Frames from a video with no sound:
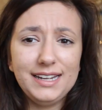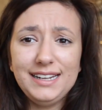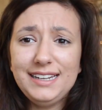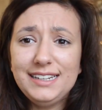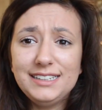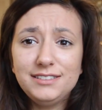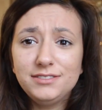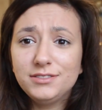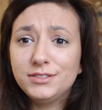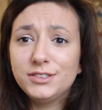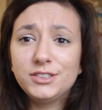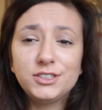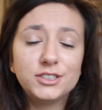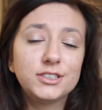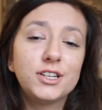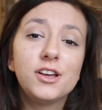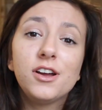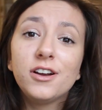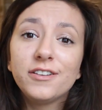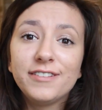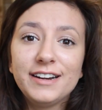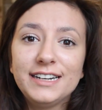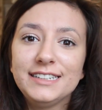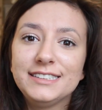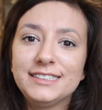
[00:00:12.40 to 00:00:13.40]
It was just
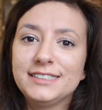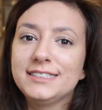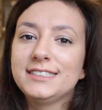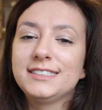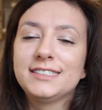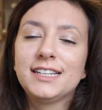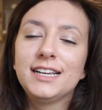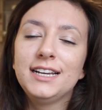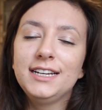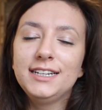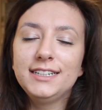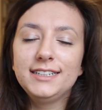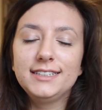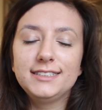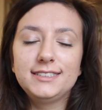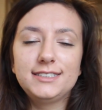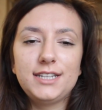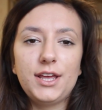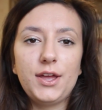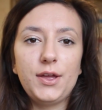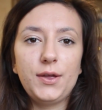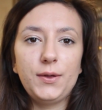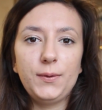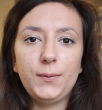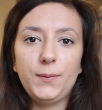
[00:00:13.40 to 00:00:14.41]
horrendous.
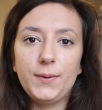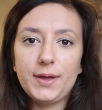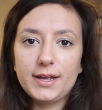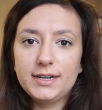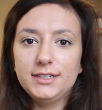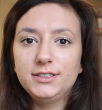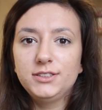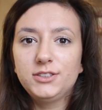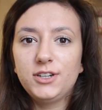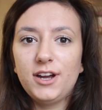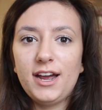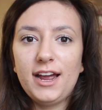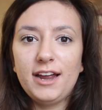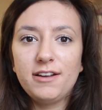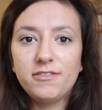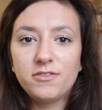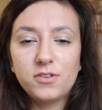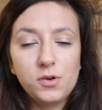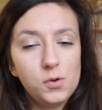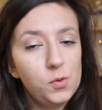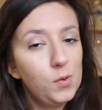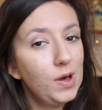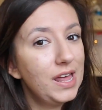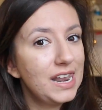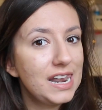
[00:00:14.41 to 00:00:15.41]
So we're going to try it
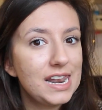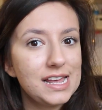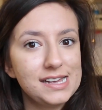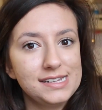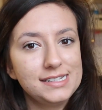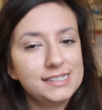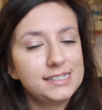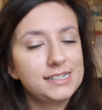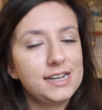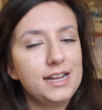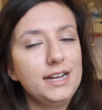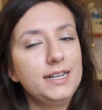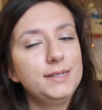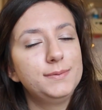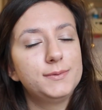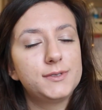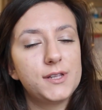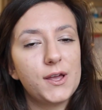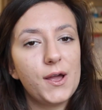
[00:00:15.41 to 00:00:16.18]
for one last time,